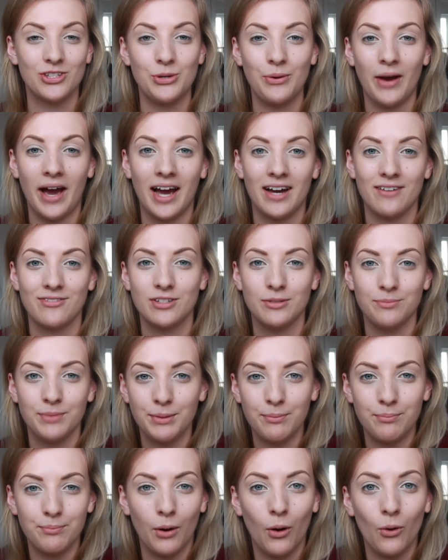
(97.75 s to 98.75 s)
you have to be
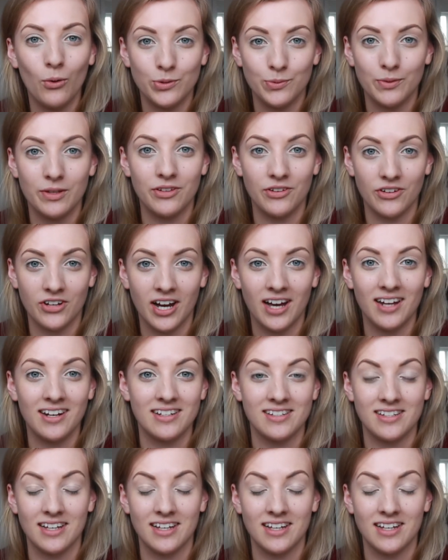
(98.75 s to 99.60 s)
bold with your colours.